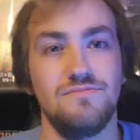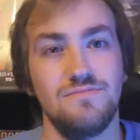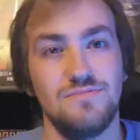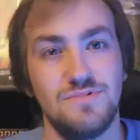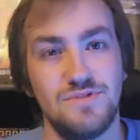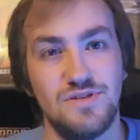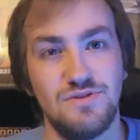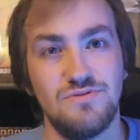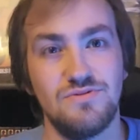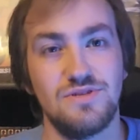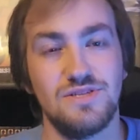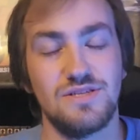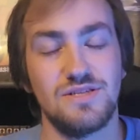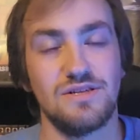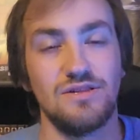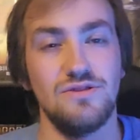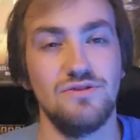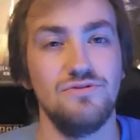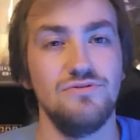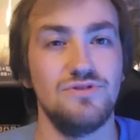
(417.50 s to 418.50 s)
use his
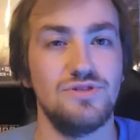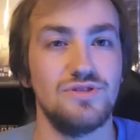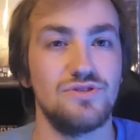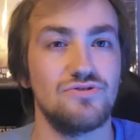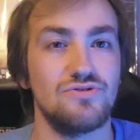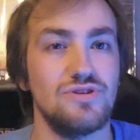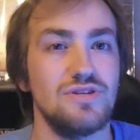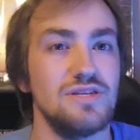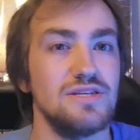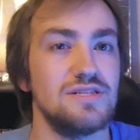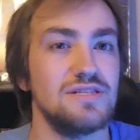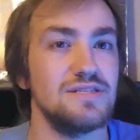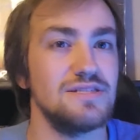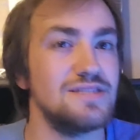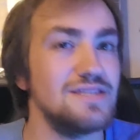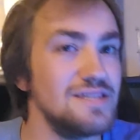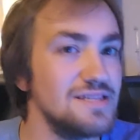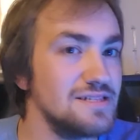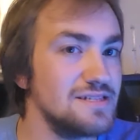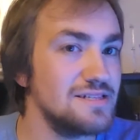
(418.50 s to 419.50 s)
illusion tricks and
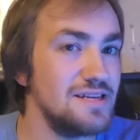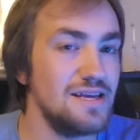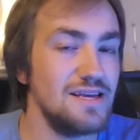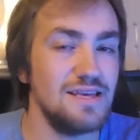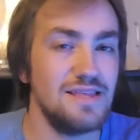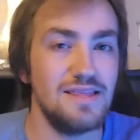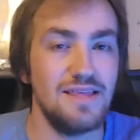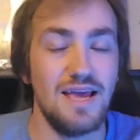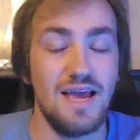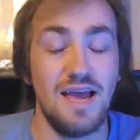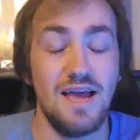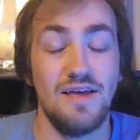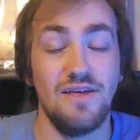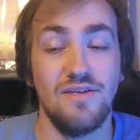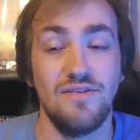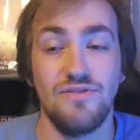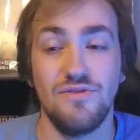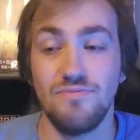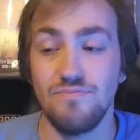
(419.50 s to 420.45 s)
things like that.